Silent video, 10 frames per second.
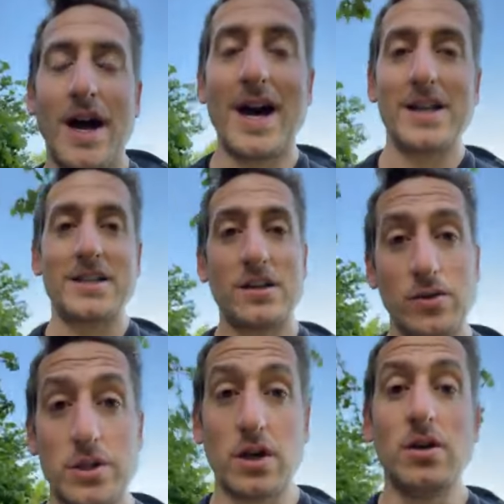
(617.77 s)
and
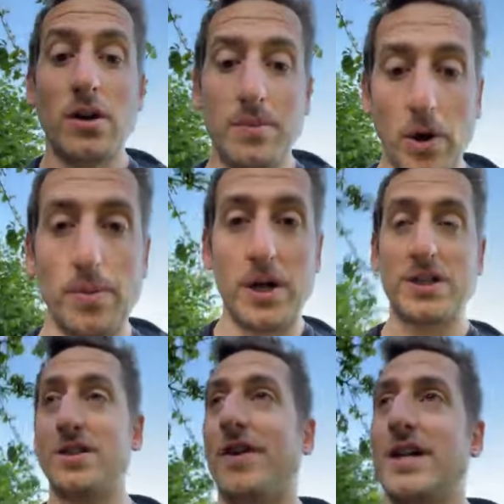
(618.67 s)
also Mole
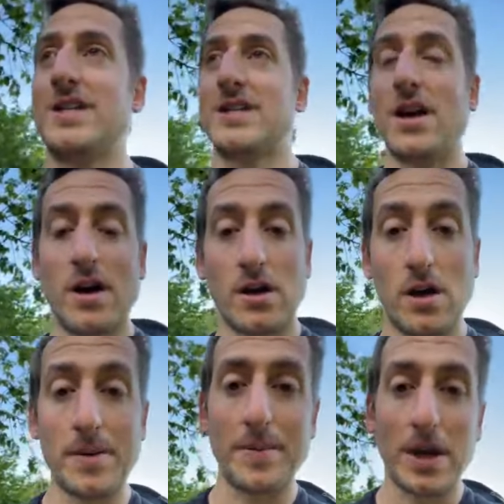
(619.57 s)
Breath devices,
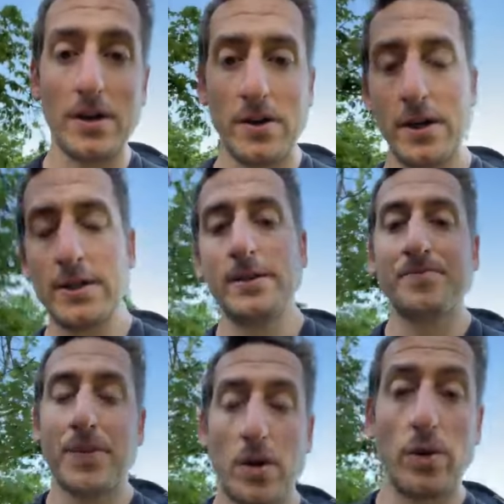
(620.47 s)
comment below
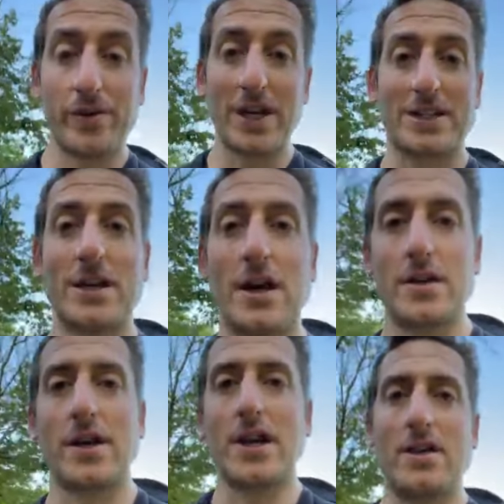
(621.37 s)
with
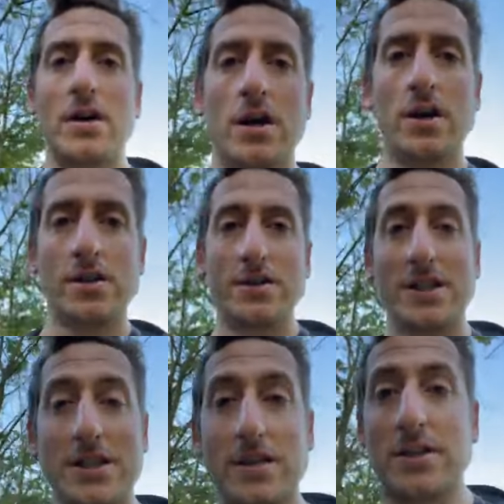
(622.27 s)
Kickstart and I'll get you the
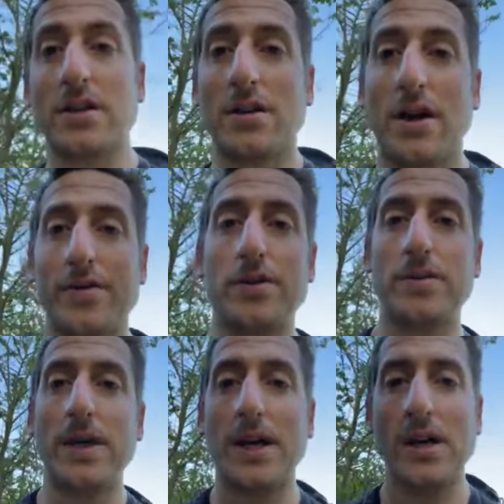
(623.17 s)
details. Have an
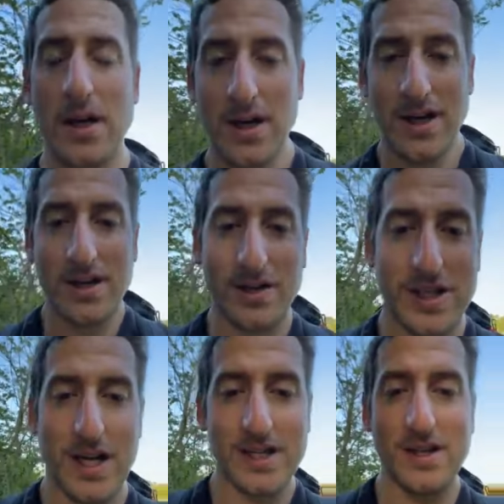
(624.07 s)
awesome day, and I'll see you